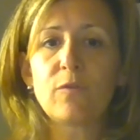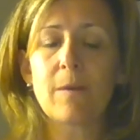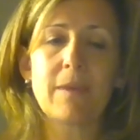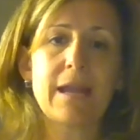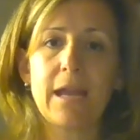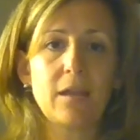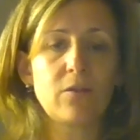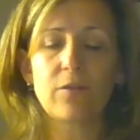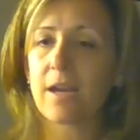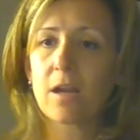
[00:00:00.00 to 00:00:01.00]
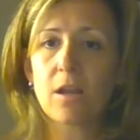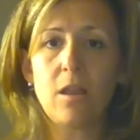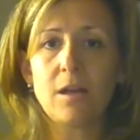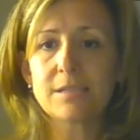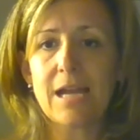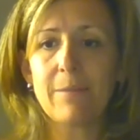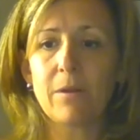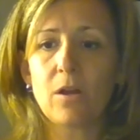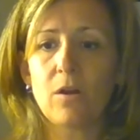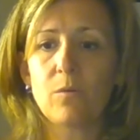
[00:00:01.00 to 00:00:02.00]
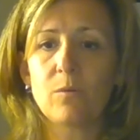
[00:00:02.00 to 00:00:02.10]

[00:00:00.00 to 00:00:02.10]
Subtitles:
form that I had created a long time ago.